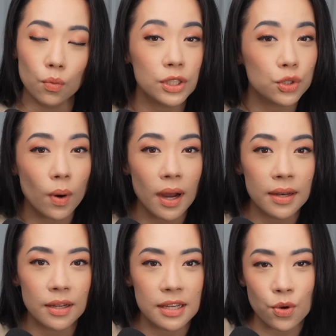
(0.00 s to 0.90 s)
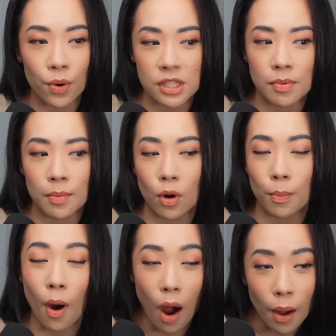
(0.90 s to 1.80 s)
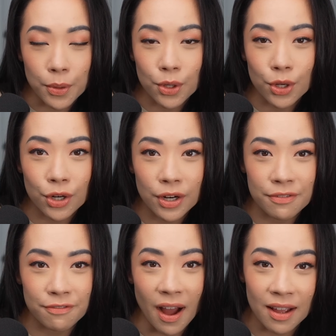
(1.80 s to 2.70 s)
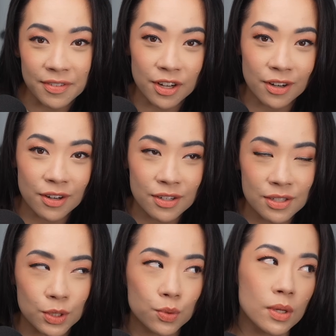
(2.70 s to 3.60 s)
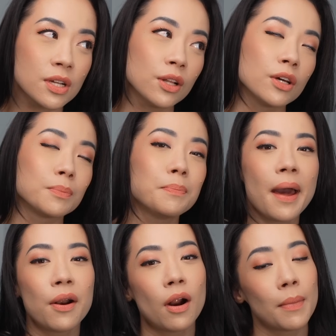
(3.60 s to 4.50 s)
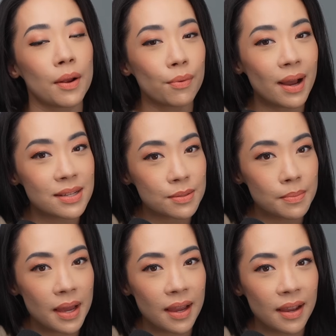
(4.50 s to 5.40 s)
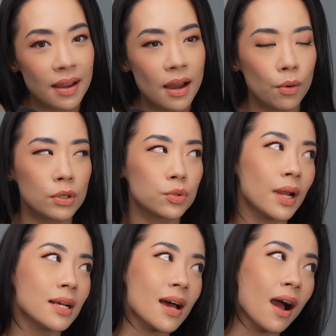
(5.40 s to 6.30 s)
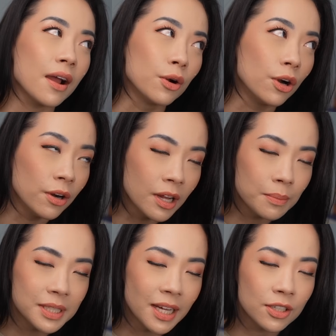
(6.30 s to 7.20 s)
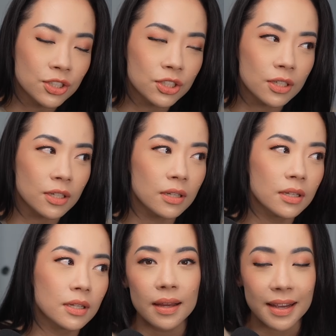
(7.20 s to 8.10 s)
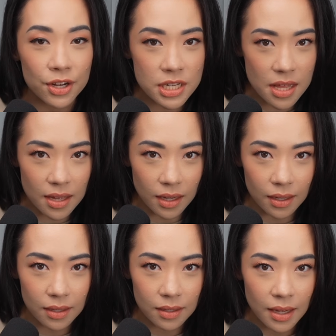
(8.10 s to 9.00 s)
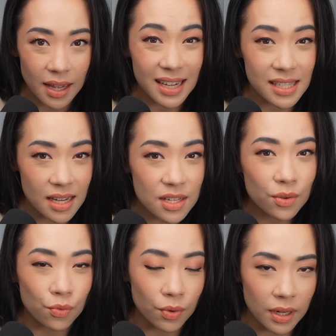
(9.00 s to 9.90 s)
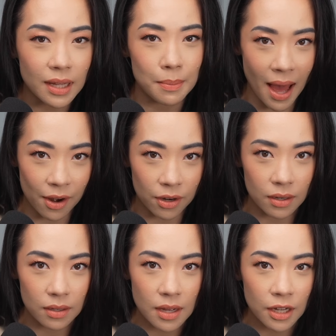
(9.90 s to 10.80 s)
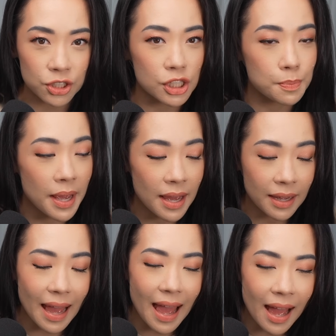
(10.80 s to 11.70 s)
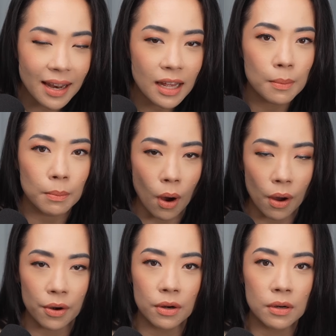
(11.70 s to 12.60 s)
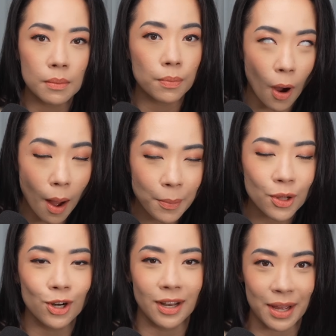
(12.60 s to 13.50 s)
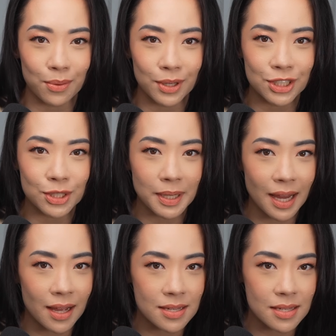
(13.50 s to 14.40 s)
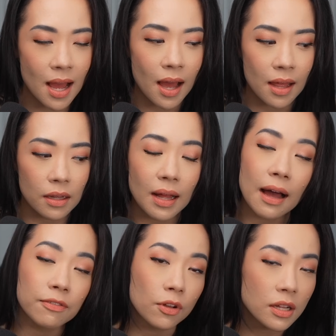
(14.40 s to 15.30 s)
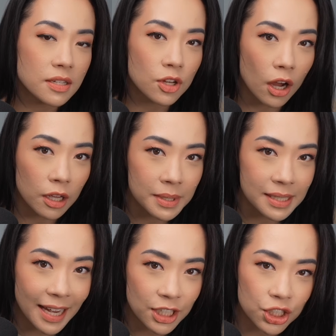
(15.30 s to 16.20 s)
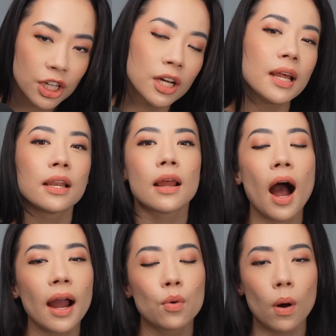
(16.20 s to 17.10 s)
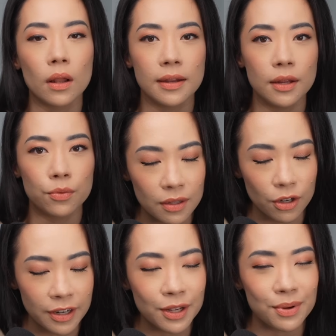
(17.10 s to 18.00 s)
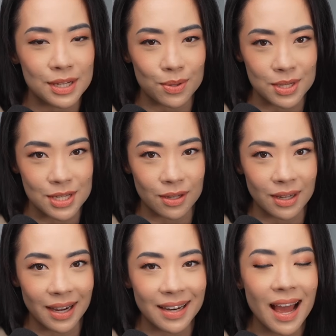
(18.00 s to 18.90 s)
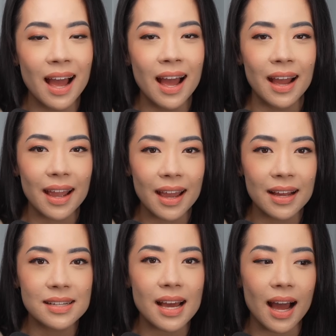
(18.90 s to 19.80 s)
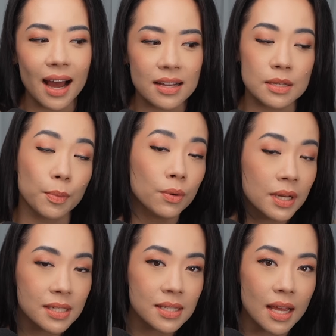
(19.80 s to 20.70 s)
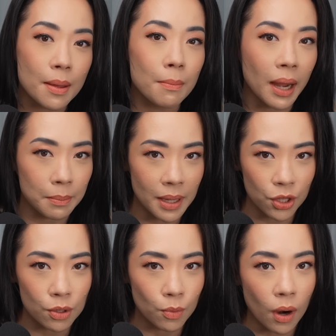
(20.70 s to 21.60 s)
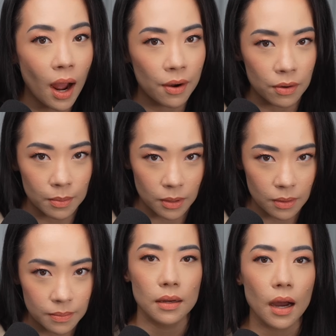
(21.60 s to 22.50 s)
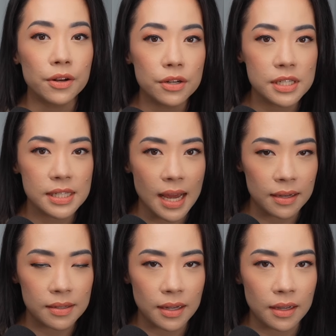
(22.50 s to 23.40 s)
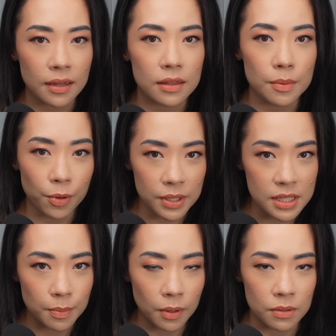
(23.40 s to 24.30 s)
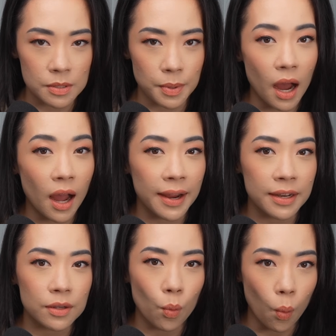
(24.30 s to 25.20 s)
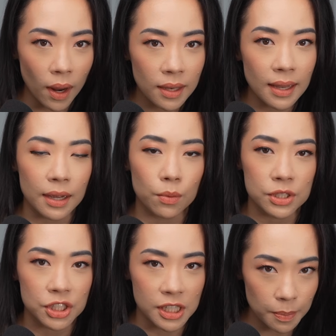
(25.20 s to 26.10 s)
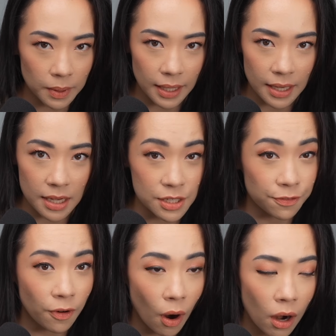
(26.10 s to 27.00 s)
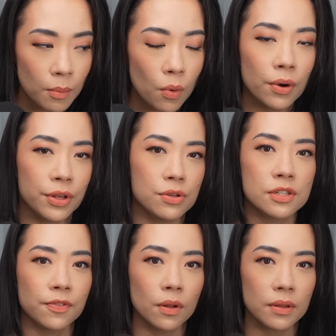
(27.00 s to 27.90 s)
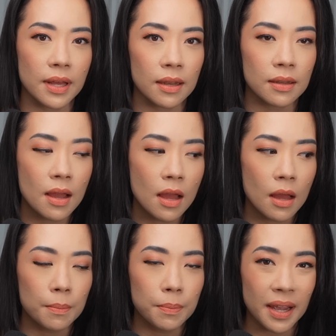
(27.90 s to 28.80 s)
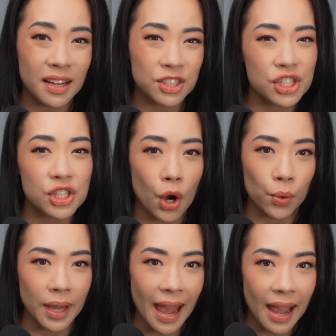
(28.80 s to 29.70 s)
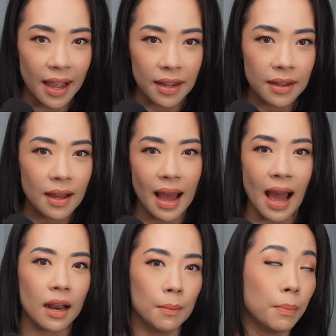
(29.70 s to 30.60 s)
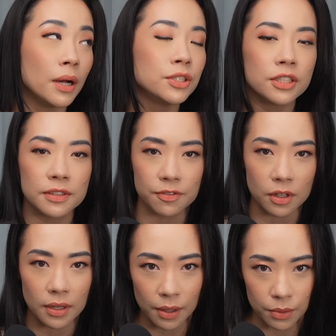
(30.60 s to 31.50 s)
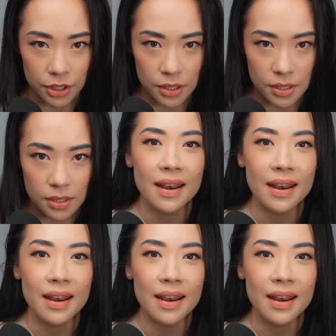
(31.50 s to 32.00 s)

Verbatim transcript: Which one is going to be more popular in five years? Which one's going to look better on my resume? Which one has higher earning potential? Here's the thing it doesn't really matter. Just pick any modern popular language because they'll have lots of documentation and high quality learning resources online. And as a bonus, it might make you more hireable understanding the principles behind one language deeply is far more useful than being just okay at a bunch of different languages.